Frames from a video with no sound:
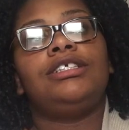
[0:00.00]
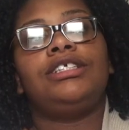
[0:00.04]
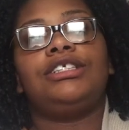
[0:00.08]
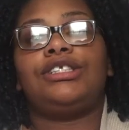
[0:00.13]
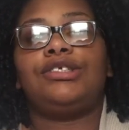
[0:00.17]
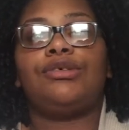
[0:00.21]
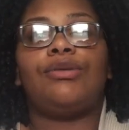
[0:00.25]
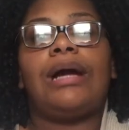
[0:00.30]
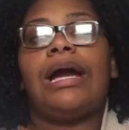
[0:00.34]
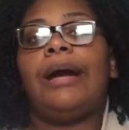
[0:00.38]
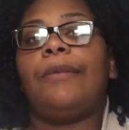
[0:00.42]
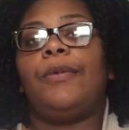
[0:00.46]

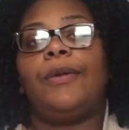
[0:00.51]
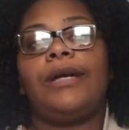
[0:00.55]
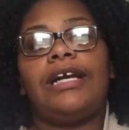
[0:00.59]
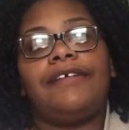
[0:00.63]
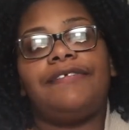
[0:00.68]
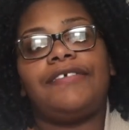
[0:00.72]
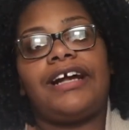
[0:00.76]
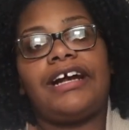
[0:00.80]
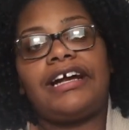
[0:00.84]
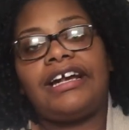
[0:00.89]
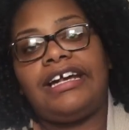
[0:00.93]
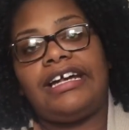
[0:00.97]
Just grab
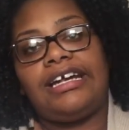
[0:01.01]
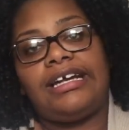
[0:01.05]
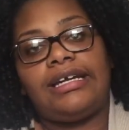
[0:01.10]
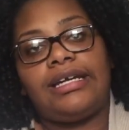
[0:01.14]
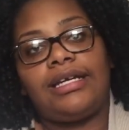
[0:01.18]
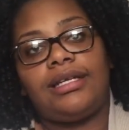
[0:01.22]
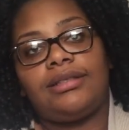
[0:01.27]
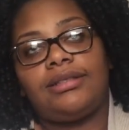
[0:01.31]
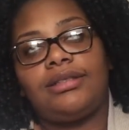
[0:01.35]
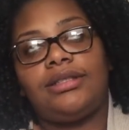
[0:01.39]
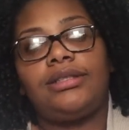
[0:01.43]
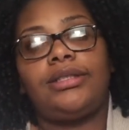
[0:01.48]
whatever I
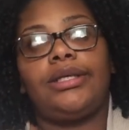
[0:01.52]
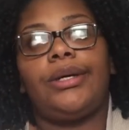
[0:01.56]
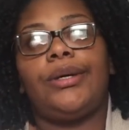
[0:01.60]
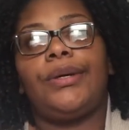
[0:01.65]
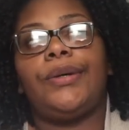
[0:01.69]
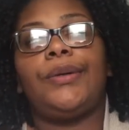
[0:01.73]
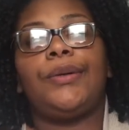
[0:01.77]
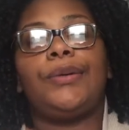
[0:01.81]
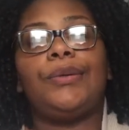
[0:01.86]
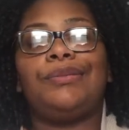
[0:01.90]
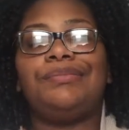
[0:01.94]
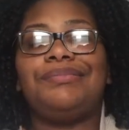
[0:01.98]
can.
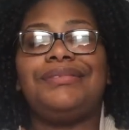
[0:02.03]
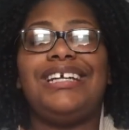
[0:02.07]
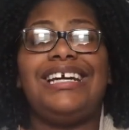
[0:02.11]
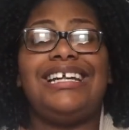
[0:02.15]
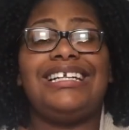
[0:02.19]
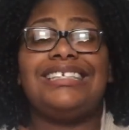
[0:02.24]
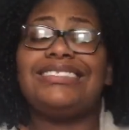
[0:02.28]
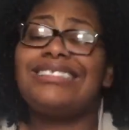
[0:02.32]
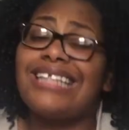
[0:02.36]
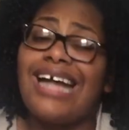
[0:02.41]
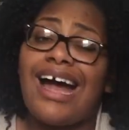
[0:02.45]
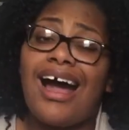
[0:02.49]
So,
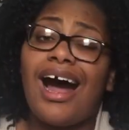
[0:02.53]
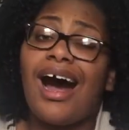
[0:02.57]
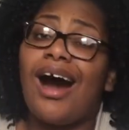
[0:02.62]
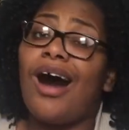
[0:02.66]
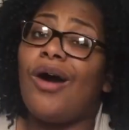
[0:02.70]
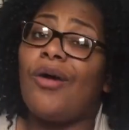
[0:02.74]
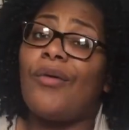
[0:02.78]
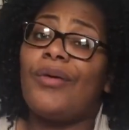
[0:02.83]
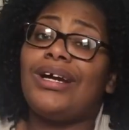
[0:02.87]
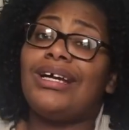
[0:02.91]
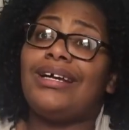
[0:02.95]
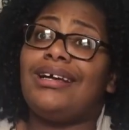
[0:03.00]
and it's not
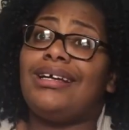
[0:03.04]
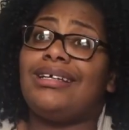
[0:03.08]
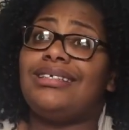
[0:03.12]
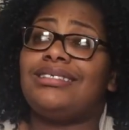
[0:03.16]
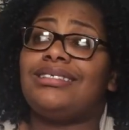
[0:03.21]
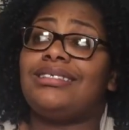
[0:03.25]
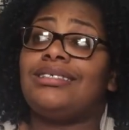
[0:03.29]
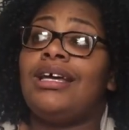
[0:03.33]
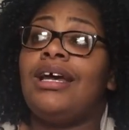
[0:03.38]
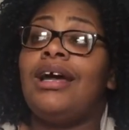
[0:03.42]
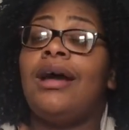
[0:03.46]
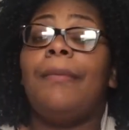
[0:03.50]

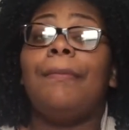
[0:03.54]
always,